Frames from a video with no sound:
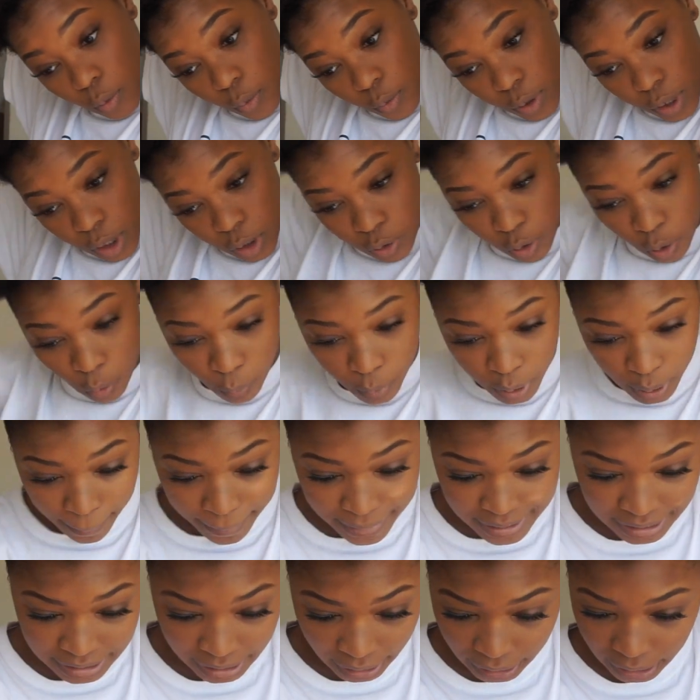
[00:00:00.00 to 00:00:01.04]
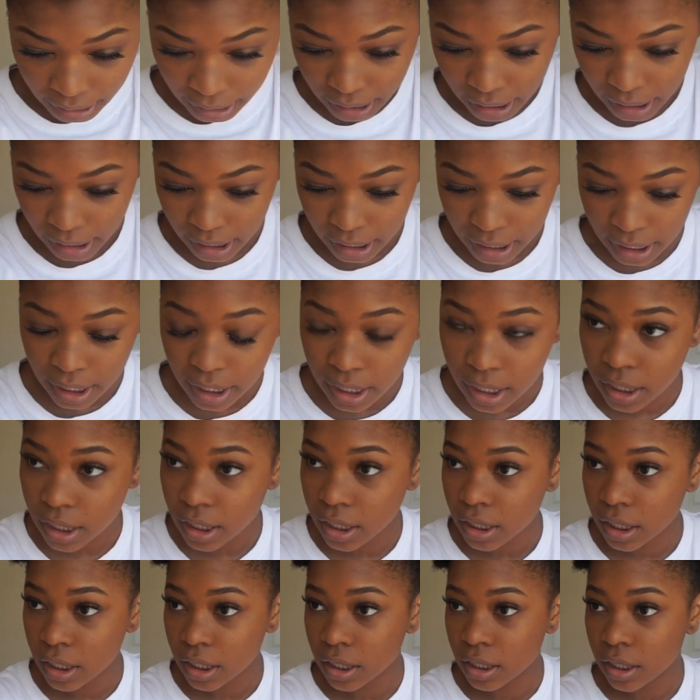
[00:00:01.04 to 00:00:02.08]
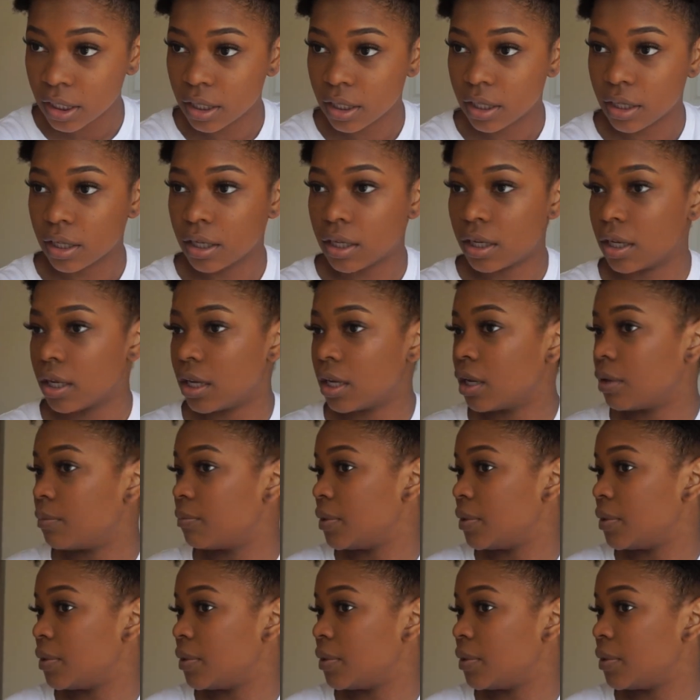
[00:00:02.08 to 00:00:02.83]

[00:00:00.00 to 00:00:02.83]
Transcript: You know what I'm saying? And